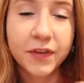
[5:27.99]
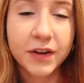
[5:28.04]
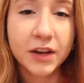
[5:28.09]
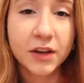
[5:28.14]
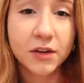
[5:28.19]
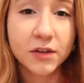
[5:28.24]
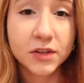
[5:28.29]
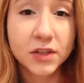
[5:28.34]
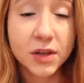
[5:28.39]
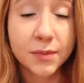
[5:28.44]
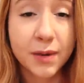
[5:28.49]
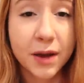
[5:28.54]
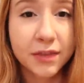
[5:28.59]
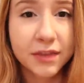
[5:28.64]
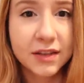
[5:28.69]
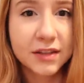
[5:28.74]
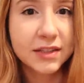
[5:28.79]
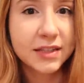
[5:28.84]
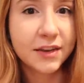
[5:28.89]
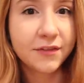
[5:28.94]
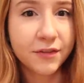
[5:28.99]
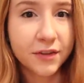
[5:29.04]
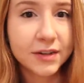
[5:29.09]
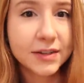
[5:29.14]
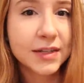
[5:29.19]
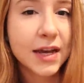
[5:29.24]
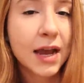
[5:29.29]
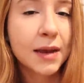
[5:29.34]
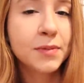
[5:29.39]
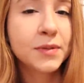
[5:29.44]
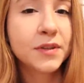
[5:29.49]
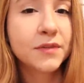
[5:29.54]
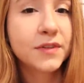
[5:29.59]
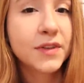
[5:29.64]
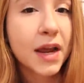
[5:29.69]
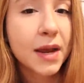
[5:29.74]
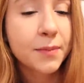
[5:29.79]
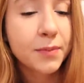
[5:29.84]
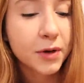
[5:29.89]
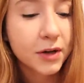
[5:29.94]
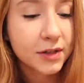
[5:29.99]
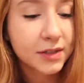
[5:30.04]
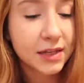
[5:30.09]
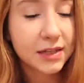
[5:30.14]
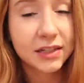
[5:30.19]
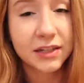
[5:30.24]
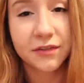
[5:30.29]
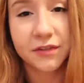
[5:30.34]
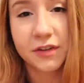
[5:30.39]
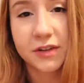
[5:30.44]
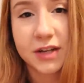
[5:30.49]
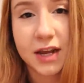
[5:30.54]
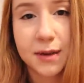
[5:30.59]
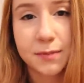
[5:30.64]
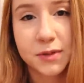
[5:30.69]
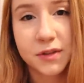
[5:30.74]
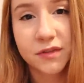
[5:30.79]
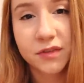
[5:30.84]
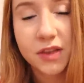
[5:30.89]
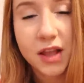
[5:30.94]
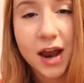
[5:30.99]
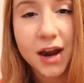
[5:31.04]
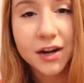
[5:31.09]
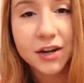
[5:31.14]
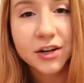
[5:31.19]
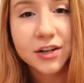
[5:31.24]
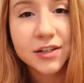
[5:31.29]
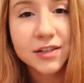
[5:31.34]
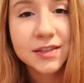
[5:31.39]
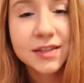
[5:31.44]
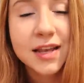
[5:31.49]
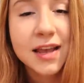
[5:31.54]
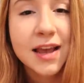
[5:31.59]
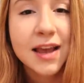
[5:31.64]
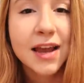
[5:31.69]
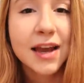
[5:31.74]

videos about the different types of diapers and different types of liners.